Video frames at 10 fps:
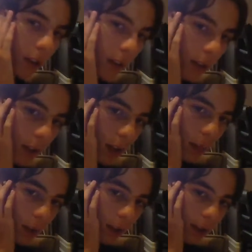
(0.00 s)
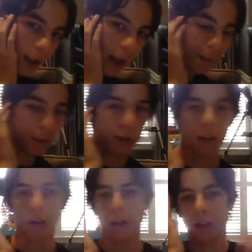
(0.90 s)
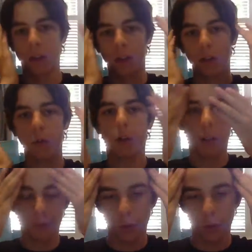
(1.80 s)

take the earbud and tap it twice.